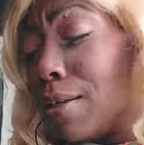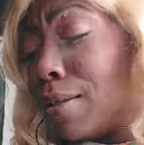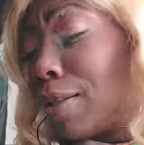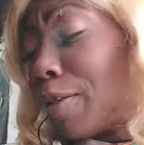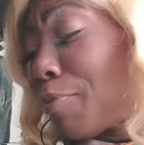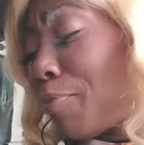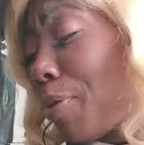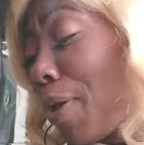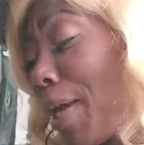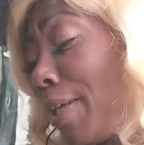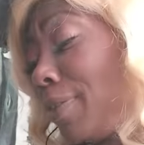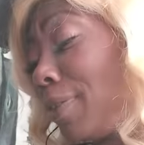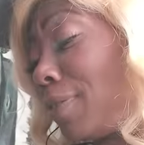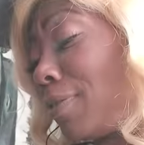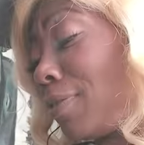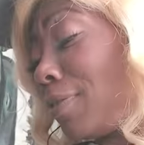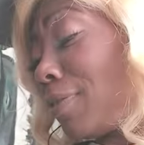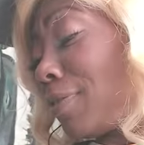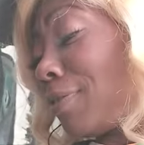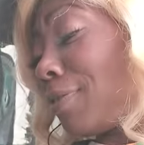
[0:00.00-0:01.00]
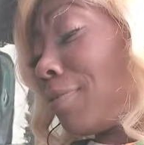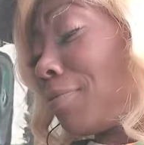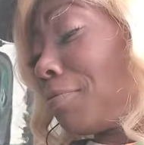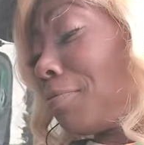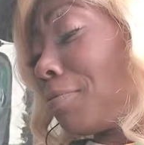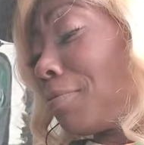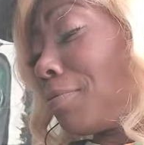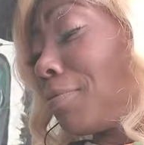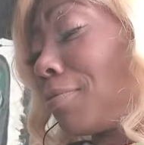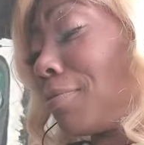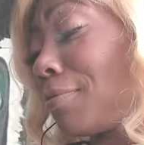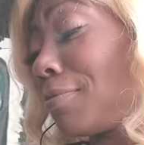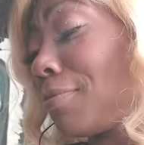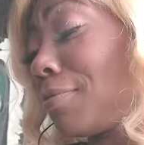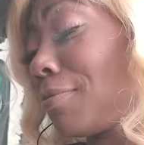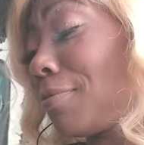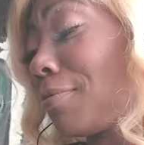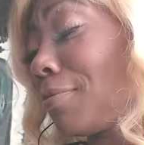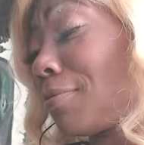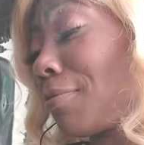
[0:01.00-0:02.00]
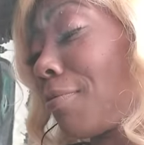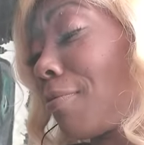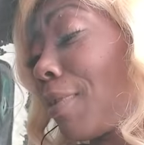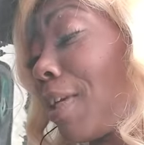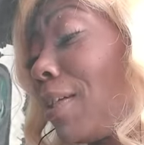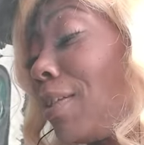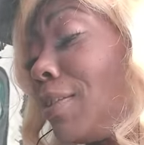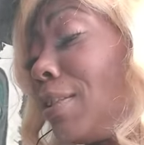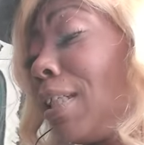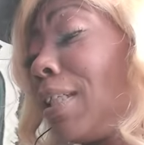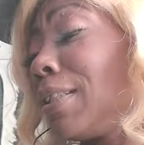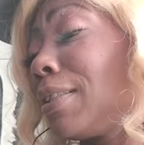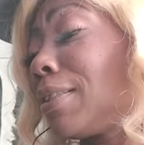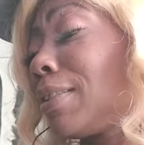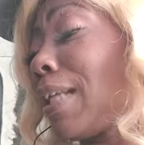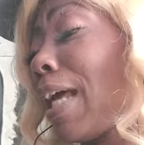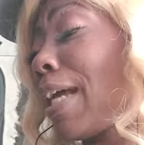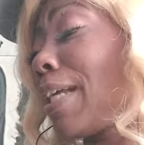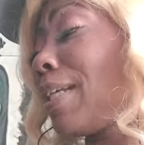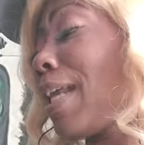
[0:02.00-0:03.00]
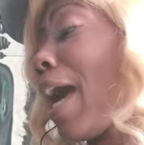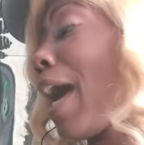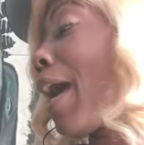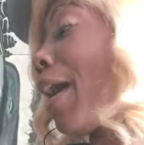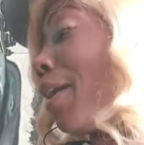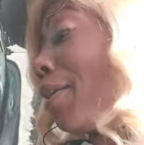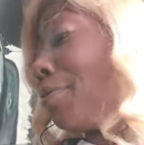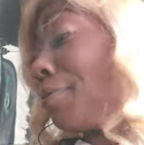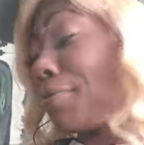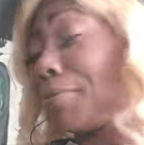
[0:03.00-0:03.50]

The peasants need to stay down.